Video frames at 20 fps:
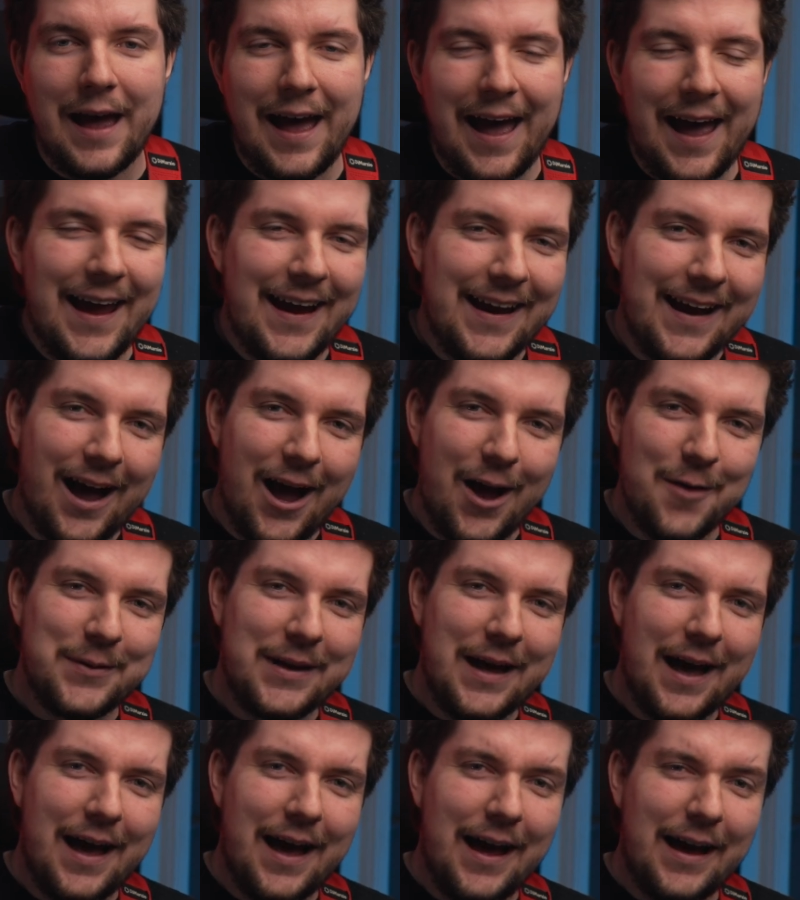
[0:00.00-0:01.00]
Hey, I'm
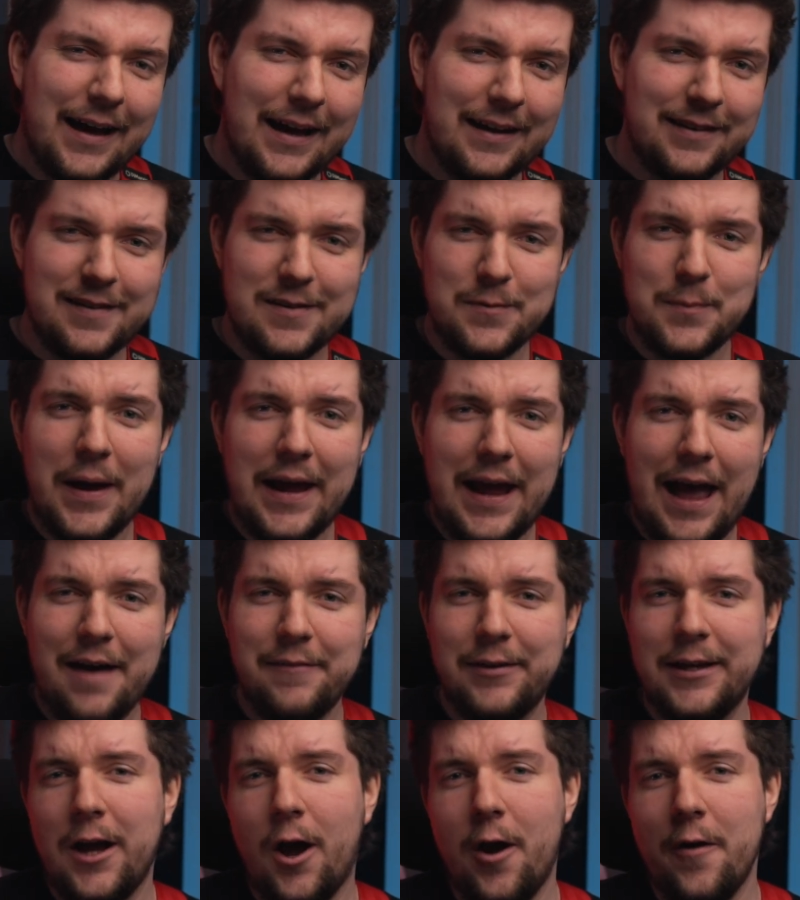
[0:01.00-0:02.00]
Kai, and despite
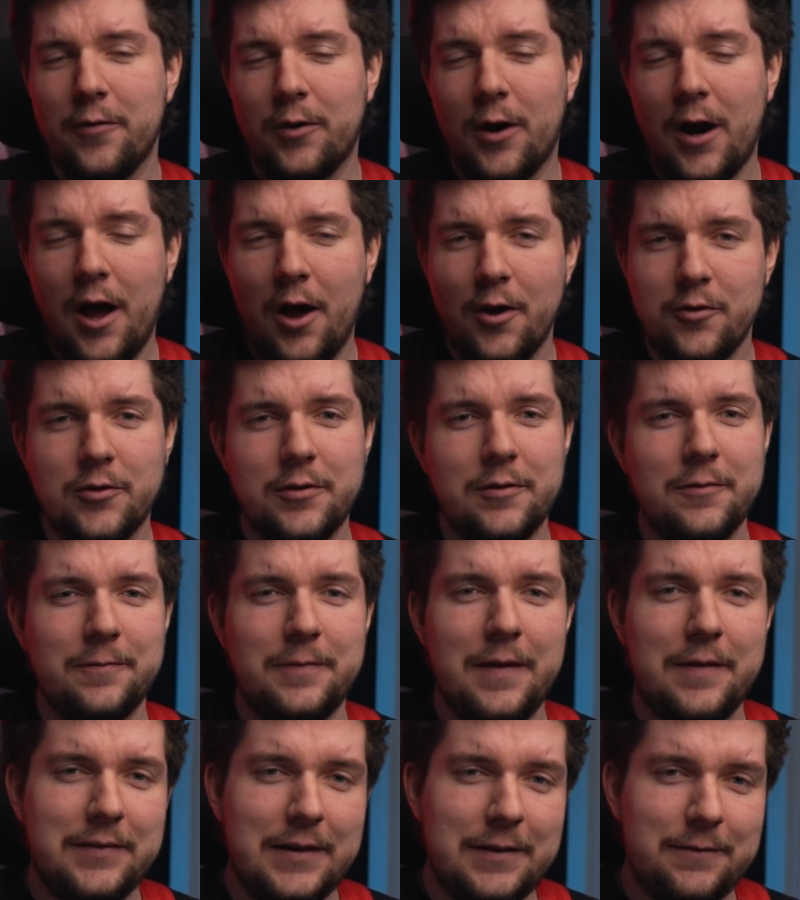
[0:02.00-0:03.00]
having over
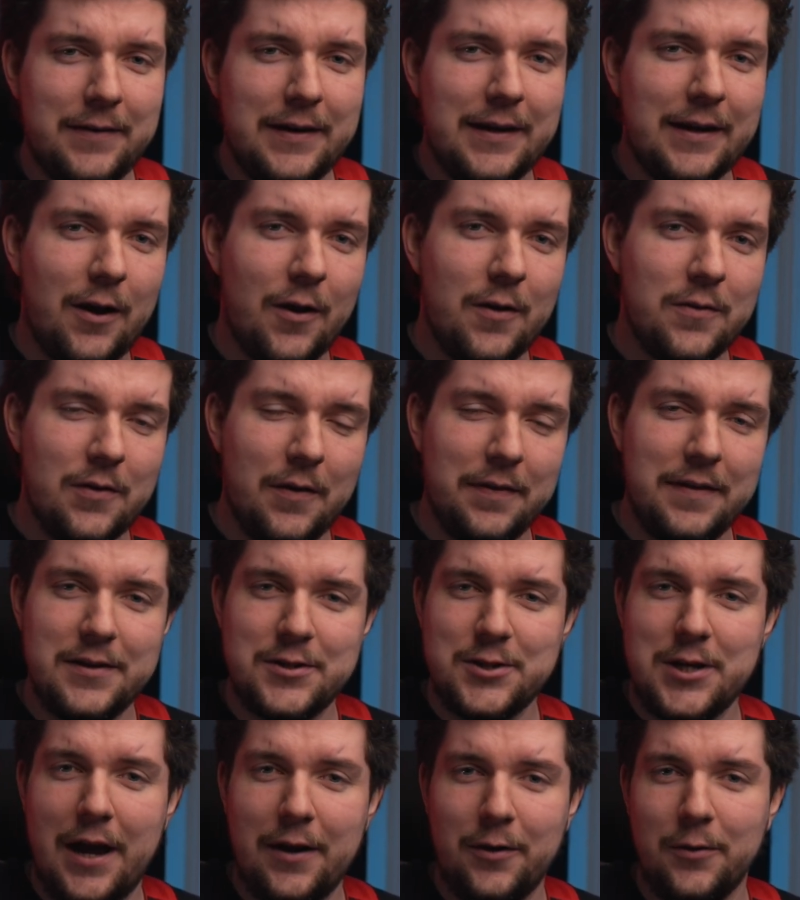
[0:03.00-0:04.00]
150 videos on this
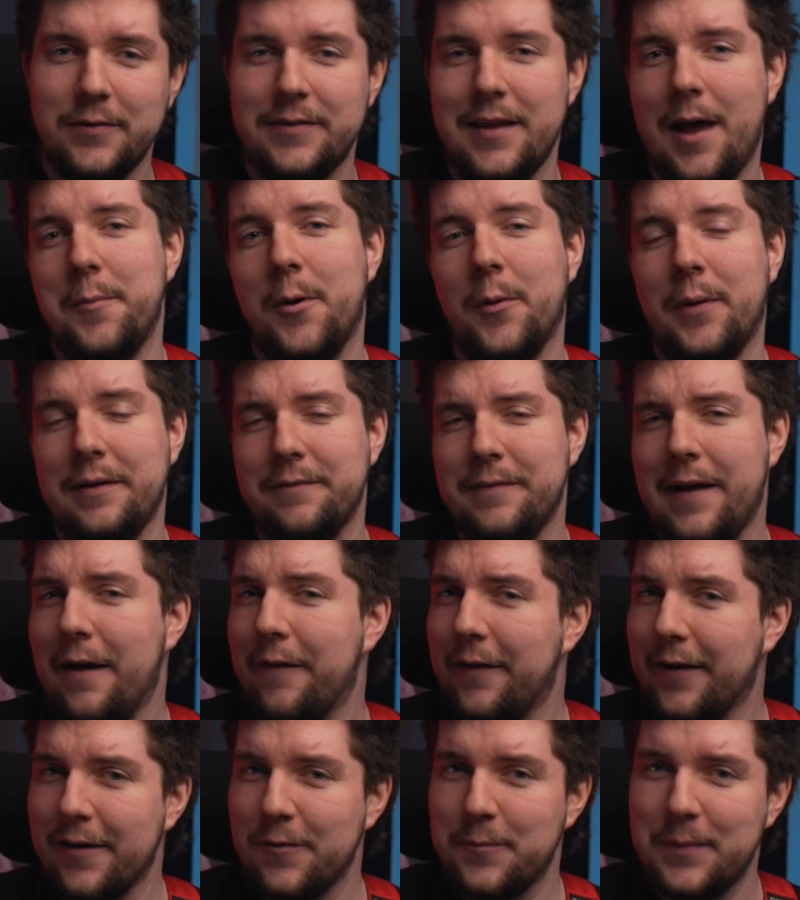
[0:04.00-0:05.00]
channel demoing
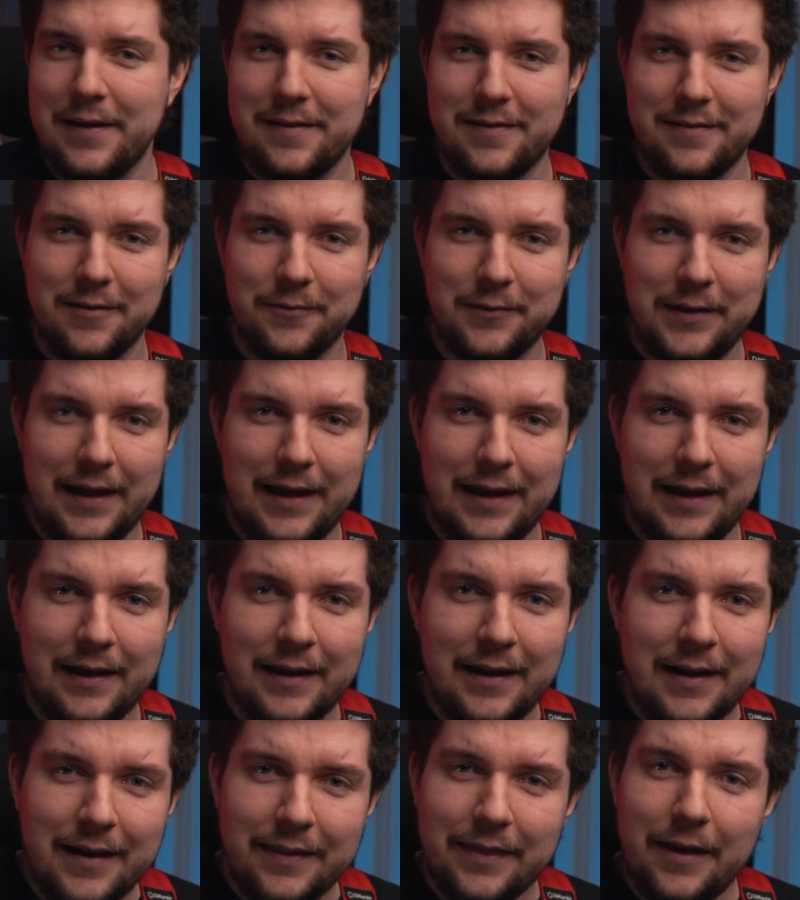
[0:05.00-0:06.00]
various pieces of gear,
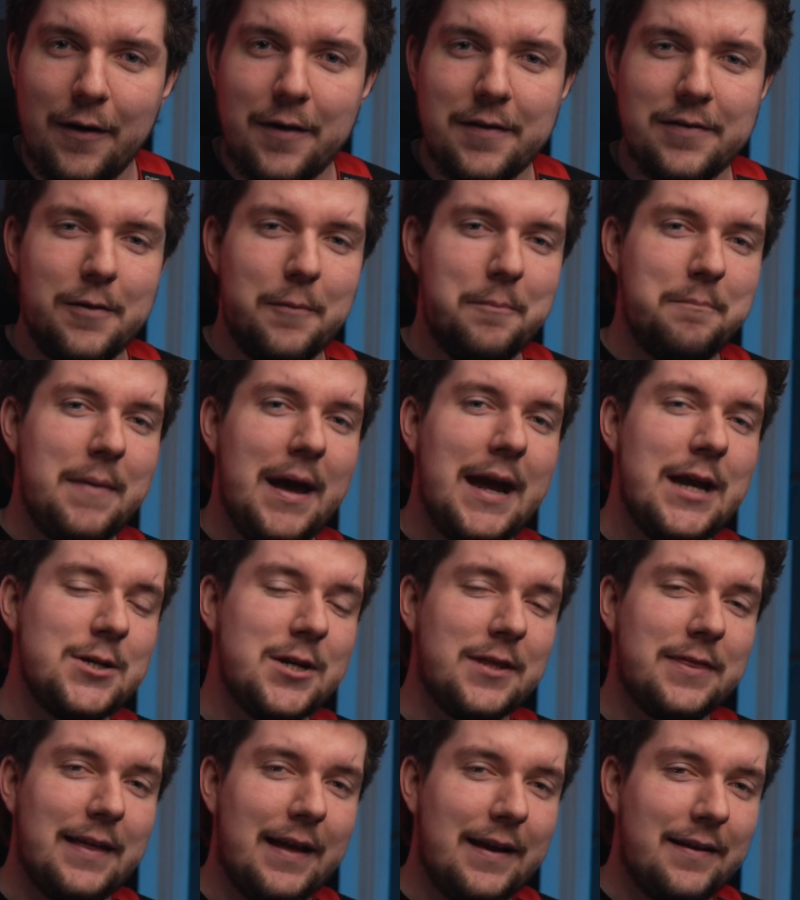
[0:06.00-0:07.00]
there are some major
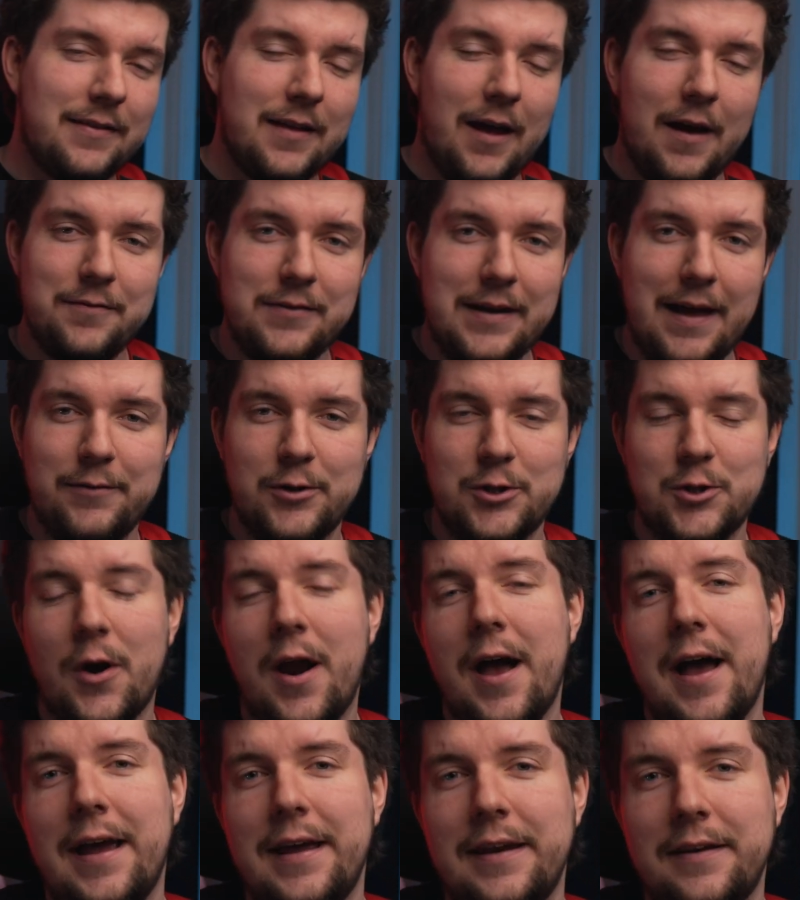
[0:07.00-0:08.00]
things that I've never
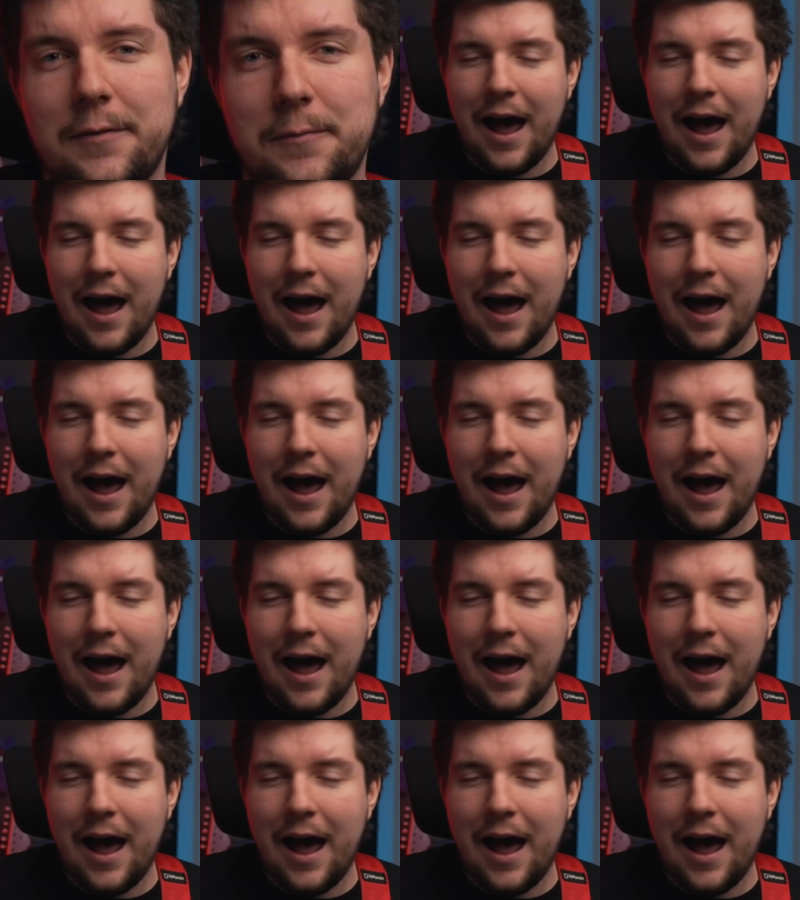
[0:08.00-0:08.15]
tried.